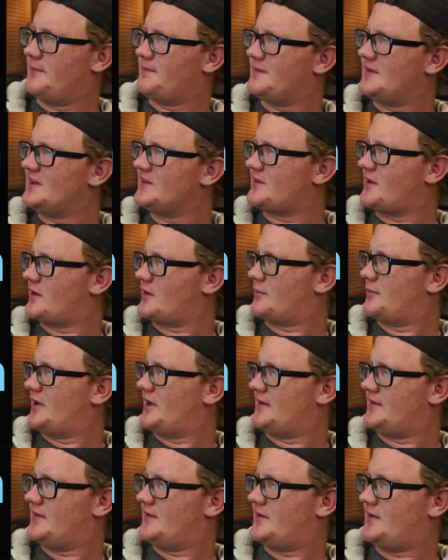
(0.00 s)
These other
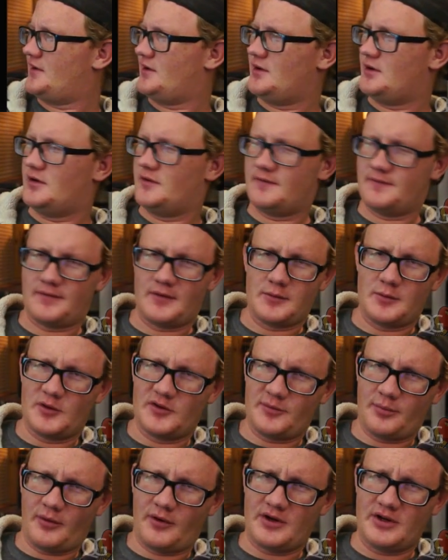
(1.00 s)
buttons here, for the
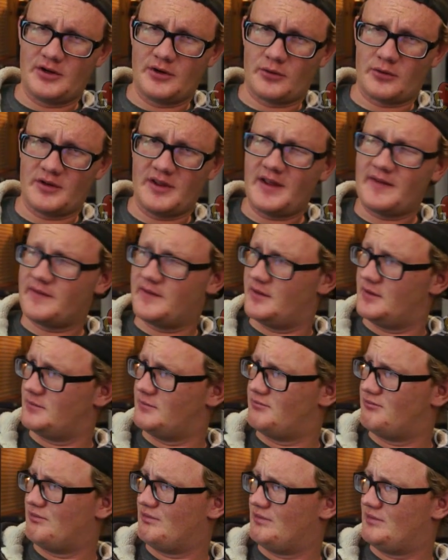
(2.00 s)
most part, you don't really have to
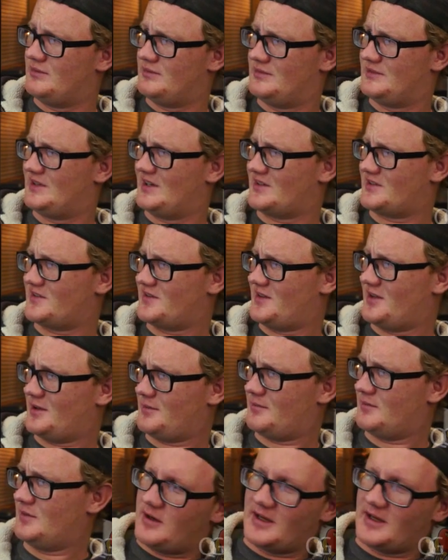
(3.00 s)
touch them.